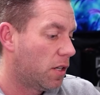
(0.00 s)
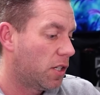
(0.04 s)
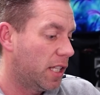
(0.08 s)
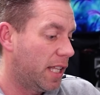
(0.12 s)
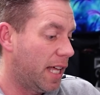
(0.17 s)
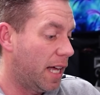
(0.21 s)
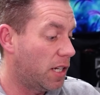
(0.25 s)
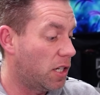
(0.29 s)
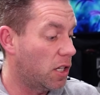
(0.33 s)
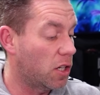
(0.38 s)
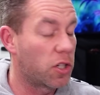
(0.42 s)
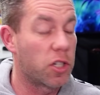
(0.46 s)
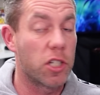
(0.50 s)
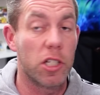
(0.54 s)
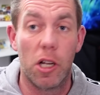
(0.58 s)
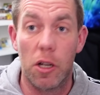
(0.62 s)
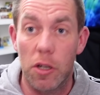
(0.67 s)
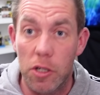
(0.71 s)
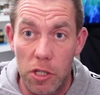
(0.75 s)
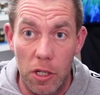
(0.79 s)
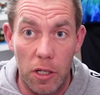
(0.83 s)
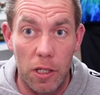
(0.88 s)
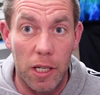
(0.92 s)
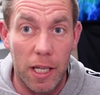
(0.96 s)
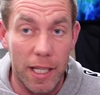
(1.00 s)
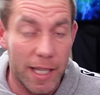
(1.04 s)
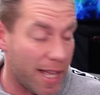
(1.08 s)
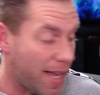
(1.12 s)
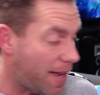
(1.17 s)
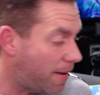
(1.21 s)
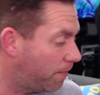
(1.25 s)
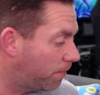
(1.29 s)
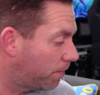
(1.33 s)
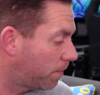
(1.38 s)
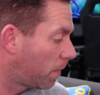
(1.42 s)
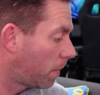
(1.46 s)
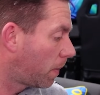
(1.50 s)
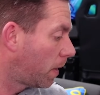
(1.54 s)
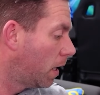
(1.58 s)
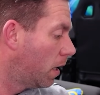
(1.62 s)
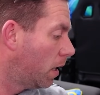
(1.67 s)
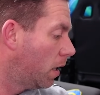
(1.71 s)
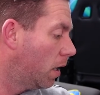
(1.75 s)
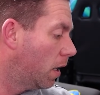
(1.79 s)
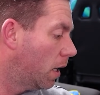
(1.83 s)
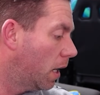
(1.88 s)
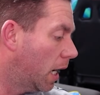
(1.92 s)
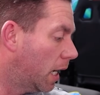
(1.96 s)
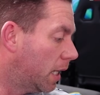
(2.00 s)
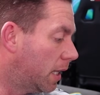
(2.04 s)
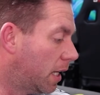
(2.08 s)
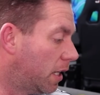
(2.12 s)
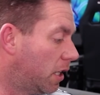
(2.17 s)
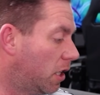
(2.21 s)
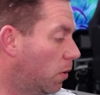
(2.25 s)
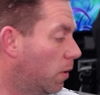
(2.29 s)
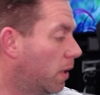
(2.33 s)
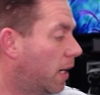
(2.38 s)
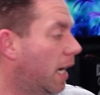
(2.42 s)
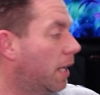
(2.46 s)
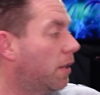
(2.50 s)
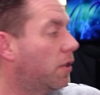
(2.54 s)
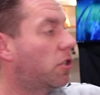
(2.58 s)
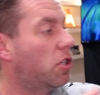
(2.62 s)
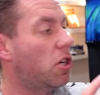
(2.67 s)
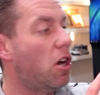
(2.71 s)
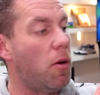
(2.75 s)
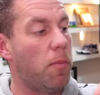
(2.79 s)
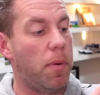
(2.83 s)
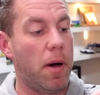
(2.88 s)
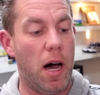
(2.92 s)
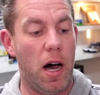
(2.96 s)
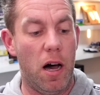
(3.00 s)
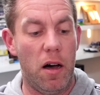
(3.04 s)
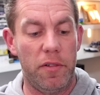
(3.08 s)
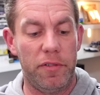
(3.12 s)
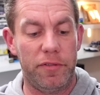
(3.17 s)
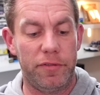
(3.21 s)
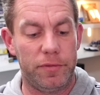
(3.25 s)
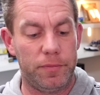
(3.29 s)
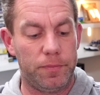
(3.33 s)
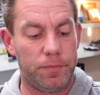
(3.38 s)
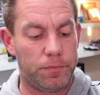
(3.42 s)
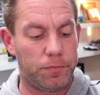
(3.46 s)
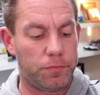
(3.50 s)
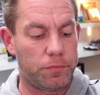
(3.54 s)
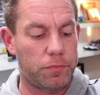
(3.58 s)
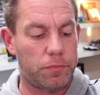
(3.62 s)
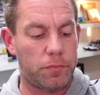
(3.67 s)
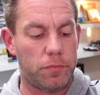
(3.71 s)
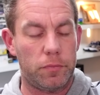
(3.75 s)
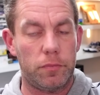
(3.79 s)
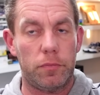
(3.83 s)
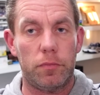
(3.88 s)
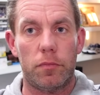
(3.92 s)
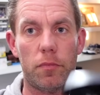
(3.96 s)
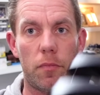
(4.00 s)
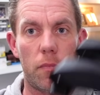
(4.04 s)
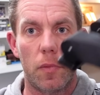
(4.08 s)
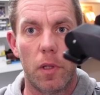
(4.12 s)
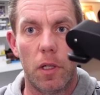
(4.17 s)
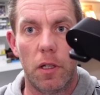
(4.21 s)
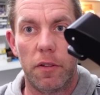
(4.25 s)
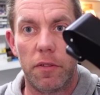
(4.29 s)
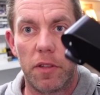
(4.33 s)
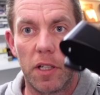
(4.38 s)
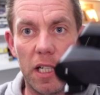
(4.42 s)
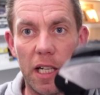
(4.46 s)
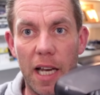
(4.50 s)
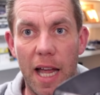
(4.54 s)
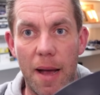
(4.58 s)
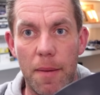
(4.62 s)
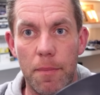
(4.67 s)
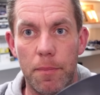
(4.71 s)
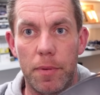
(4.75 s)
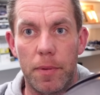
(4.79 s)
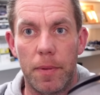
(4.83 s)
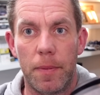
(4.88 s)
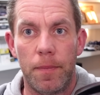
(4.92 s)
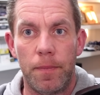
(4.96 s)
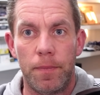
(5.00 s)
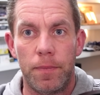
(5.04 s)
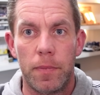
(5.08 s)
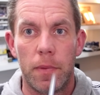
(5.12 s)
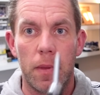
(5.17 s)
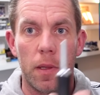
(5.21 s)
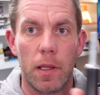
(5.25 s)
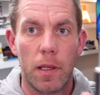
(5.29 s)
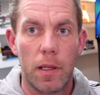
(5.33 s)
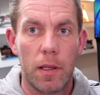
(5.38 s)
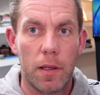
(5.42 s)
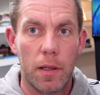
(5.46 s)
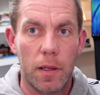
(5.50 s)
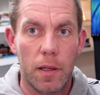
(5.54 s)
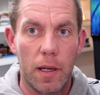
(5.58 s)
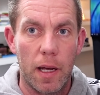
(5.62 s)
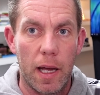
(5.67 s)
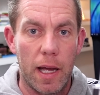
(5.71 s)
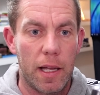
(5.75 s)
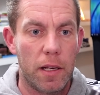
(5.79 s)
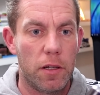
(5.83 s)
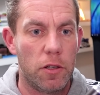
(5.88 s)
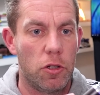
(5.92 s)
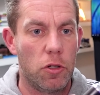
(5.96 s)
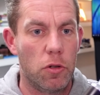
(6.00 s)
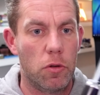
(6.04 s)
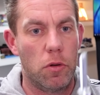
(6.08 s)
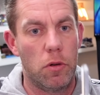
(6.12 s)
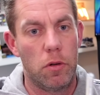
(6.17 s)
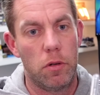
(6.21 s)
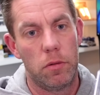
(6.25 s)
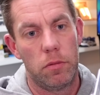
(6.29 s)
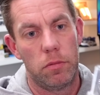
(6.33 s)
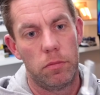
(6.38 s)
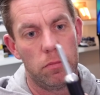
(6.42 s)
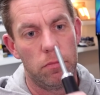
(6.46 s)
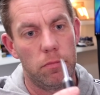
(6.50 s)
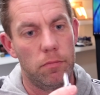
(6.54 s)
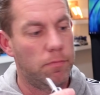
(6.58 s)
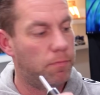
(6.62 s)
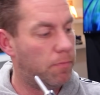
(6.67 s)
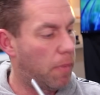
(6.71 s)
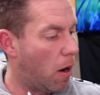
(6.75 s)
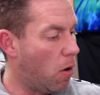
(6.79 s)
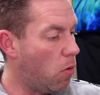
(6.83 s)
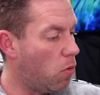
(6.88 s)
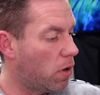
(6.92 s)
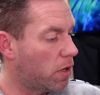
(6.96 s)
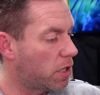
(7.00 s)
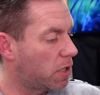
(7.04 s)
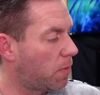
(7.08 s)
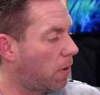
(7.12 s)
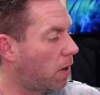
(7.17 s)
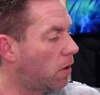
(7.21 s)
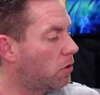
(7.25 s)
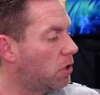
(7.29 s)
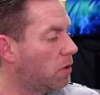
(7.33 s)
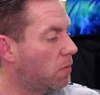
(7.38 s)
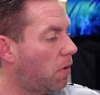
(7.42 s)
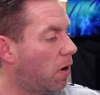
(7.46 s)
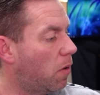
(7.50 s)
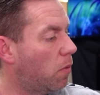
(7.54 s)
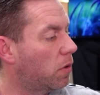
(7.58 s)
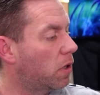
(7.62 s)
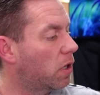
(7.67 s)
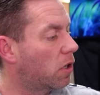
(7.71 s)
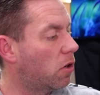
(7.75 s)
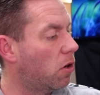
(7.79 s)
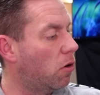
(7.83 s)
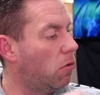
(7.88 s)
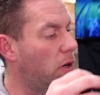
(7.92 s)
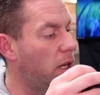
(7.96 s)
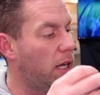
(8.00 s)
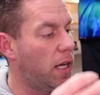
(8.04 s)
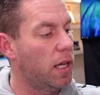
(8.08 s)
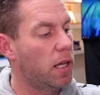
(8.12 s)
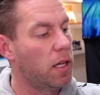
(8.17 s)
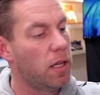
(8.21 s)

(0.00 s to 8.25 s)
So that just slots on like that. And then you would get the top half of the clamp and your bolt, I suppose you might want to call it.